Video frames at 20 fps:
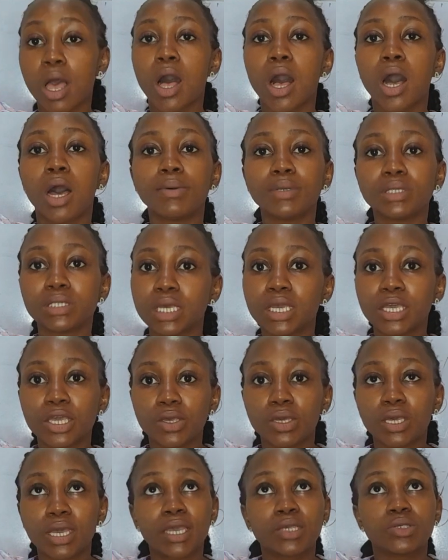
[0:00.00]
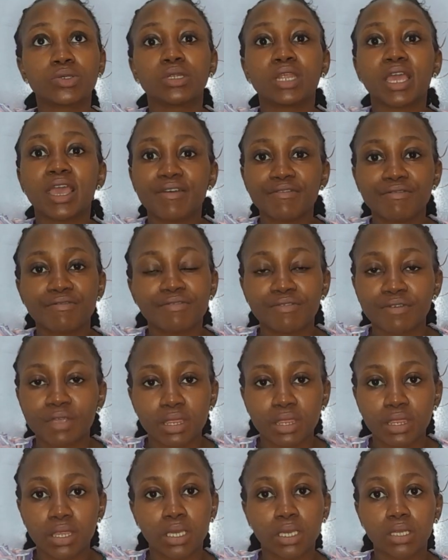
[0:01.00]
I'll be taking you guys on
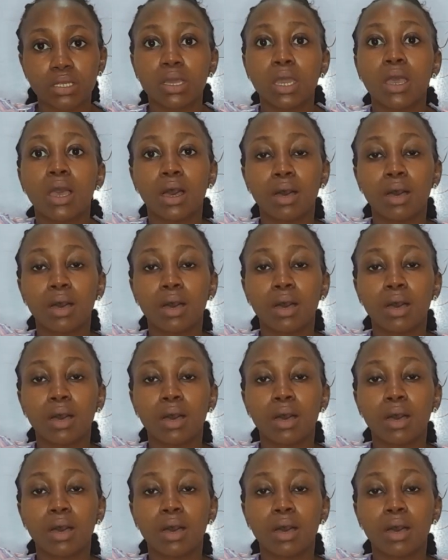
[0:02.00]
everything